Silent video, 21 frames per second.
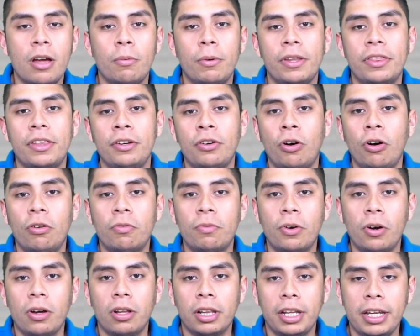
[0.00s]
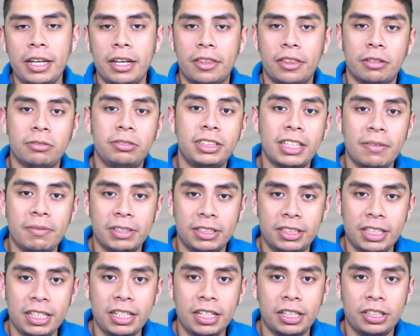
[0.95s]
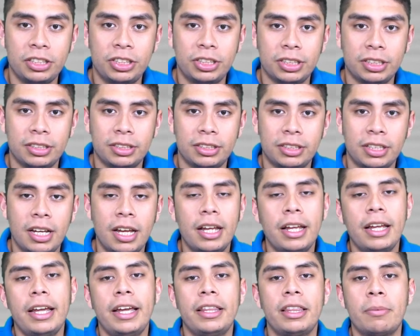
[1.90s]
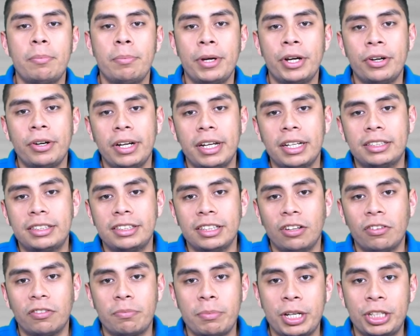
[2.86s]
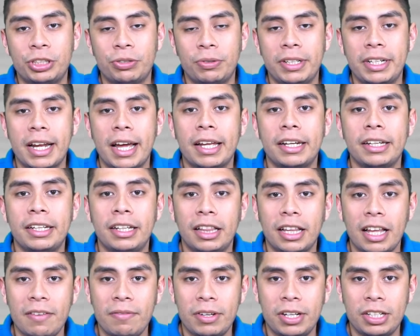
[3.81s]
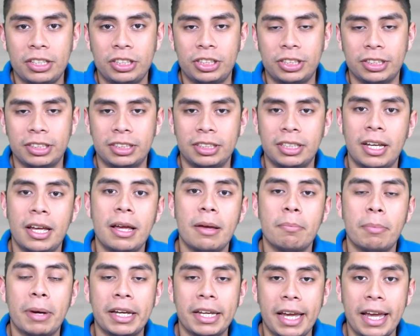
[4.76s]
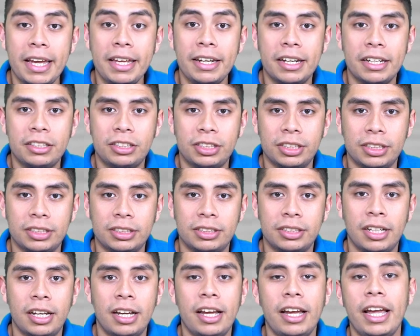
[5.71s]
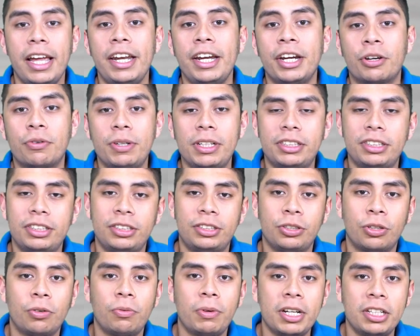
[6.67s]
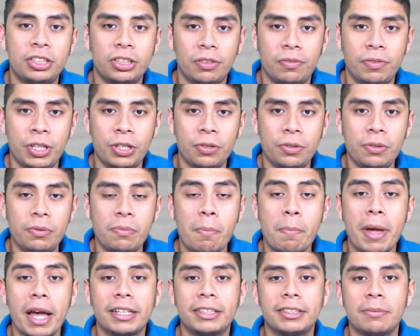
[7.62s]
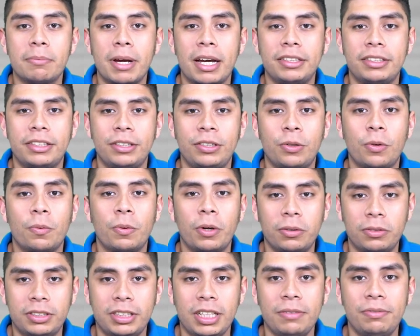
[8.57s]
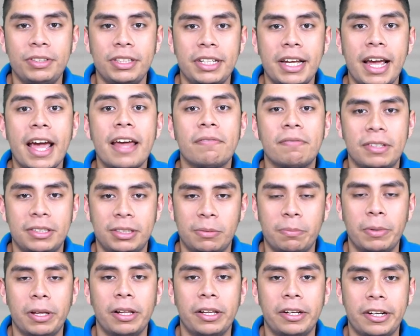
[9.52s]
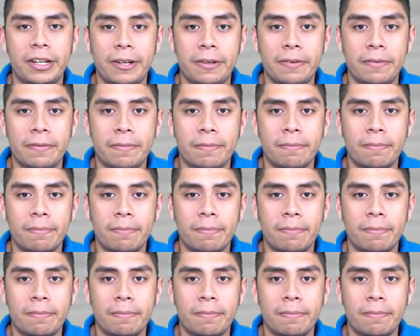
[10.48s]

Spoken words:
With an overall length of 17 inches, and the mirror itself measuring at 11 inches by 8 inches, it increases your range of view, maximizing your road safety and visibility.